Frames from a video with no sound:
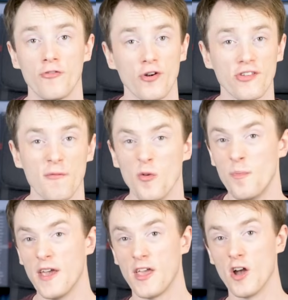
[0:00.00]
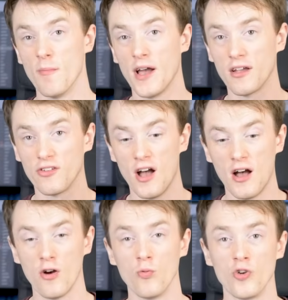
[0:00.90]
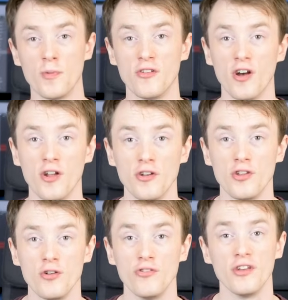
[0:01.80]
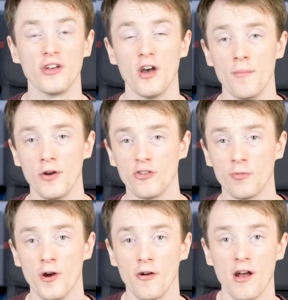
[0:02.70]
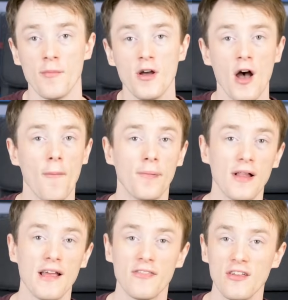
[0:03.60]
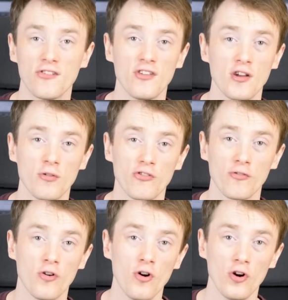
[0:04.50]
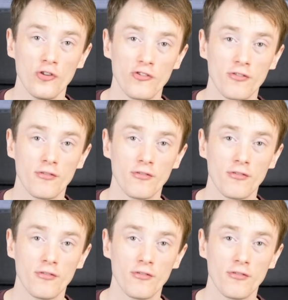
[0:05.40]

For example, picking up my guitar would be done using a motor program, and playing this sequence of chords